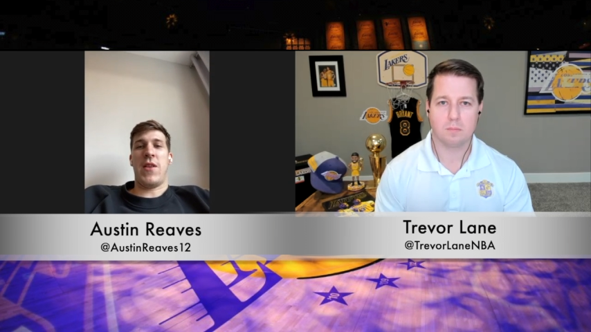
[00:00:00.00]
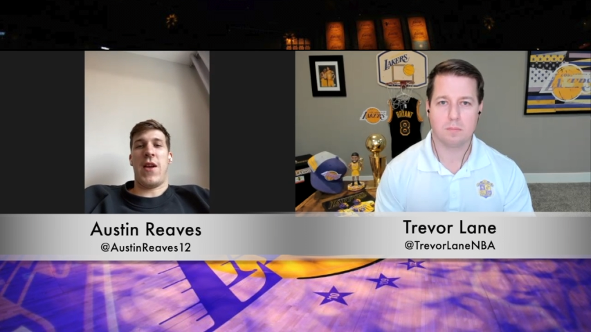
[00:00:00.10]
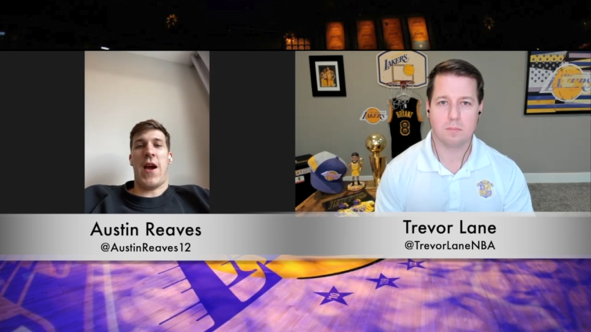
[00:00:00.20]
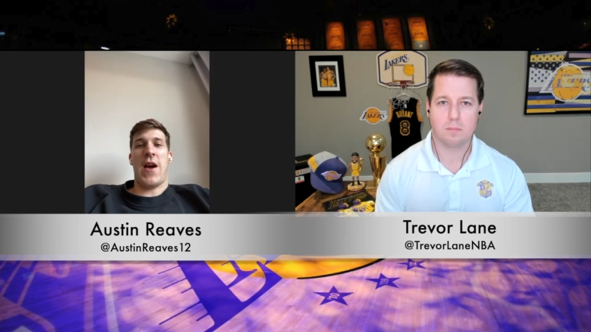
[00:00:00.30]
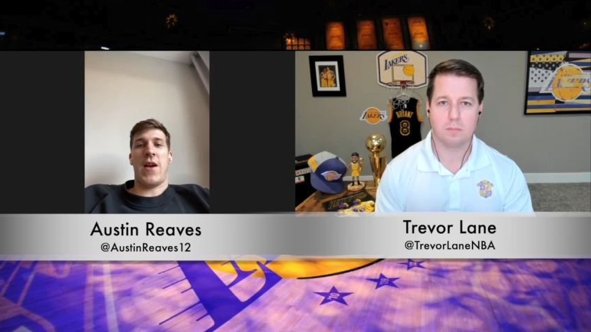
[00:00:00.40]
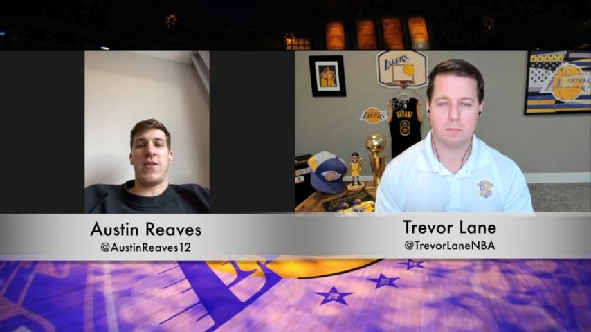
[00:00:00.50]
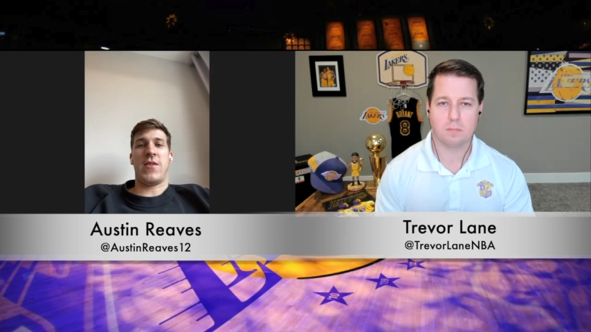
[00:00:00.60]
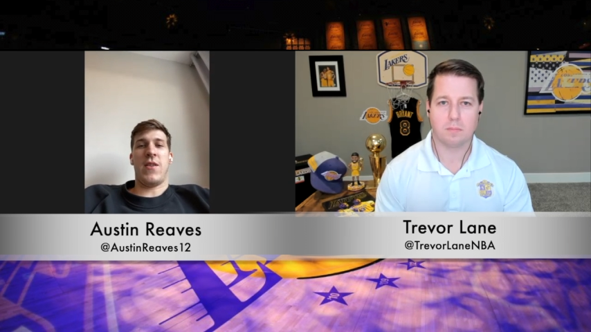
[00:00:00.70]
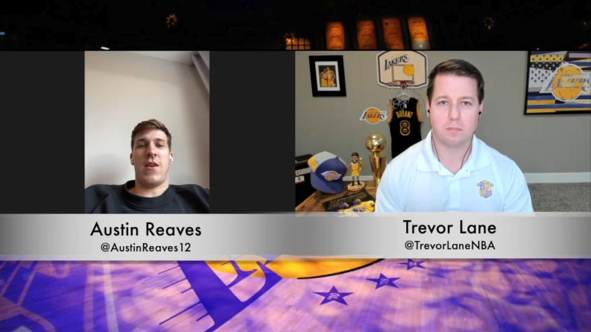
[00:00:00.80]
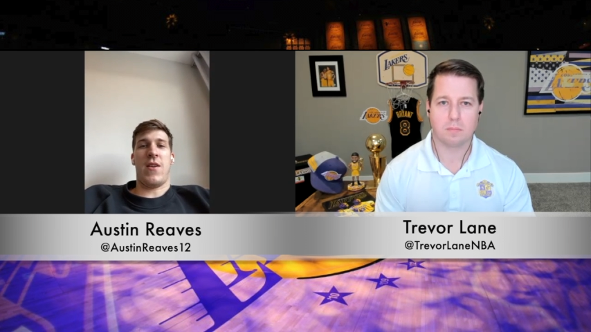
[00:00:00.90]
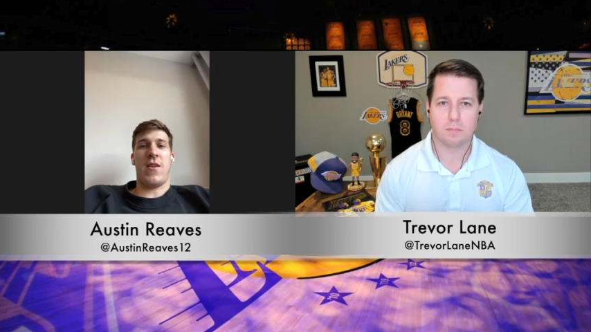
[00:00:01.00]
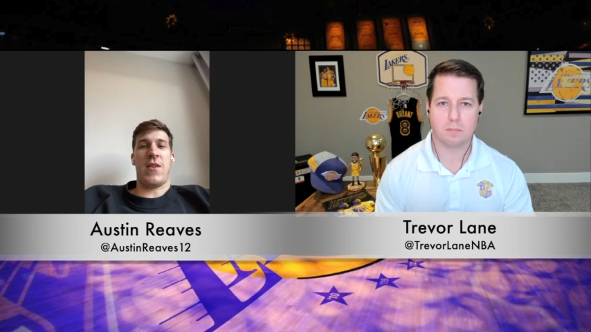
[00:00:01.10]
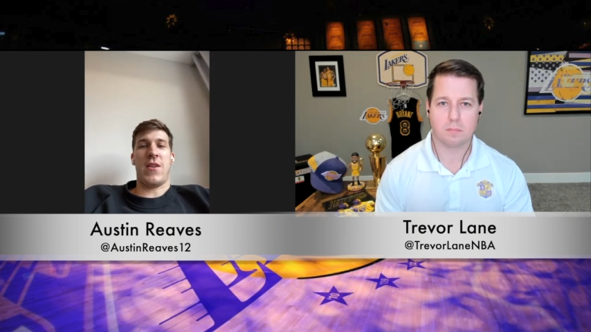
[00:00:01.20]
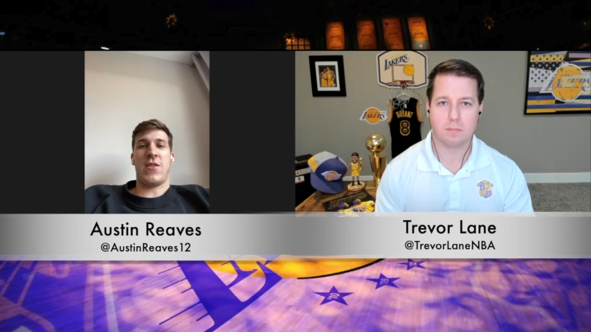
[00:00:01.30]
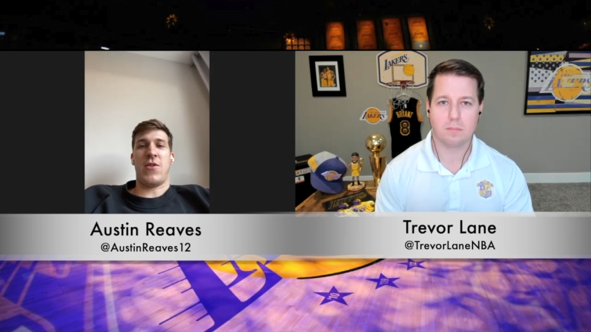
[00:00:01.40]
Speaker 1: meet the guys,
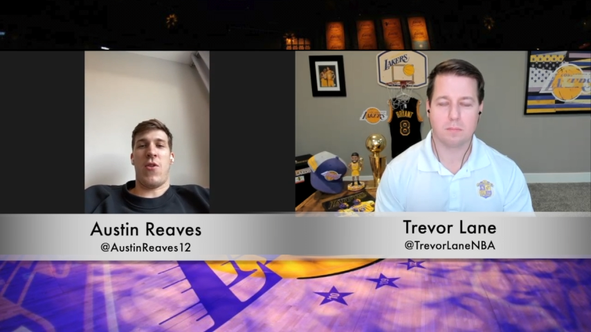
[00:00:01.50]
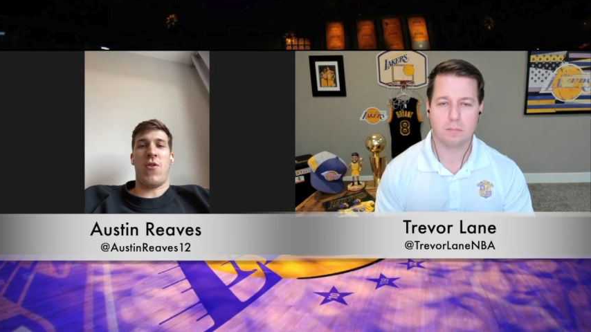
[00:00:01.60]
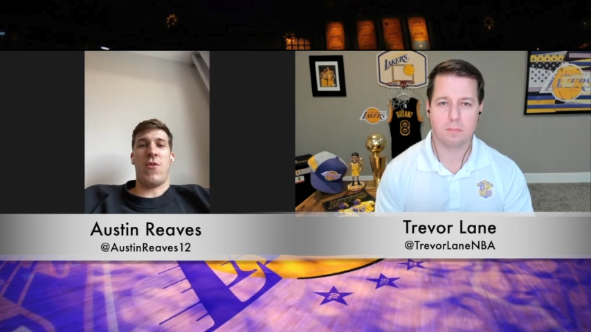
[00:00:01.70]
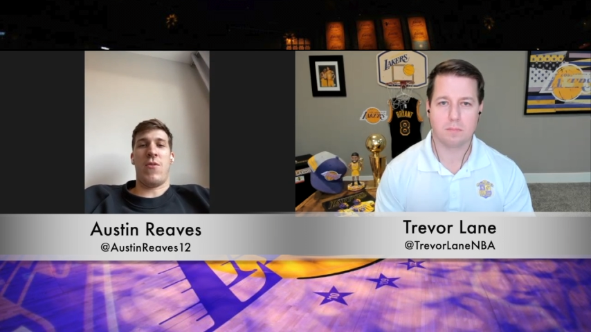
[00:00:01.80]
uh, get to